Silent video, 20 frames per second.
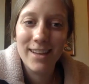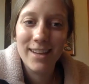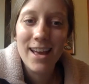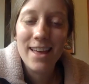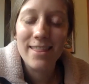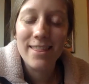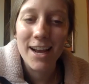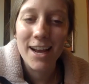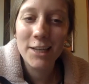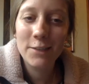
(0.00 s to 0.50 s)

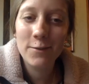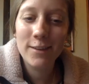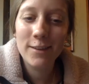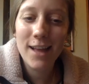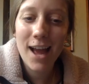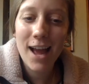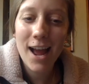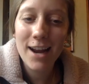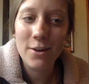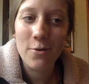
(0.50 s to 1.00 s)
Thanks,
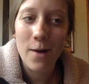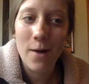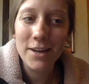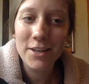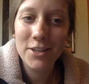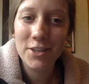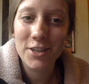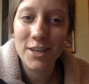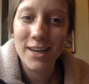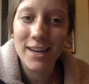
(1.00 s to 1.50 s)
Jessica. I'm
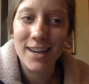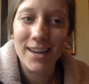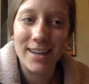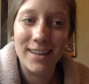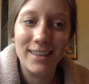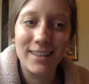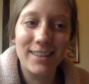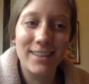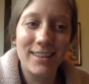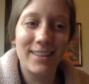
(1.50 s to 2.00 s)

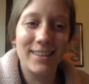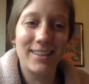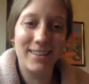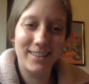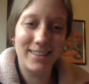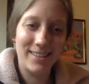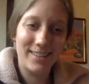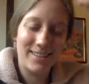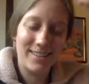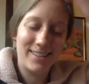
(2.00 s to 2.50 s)
gonna
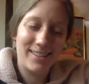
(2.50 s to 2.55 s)
read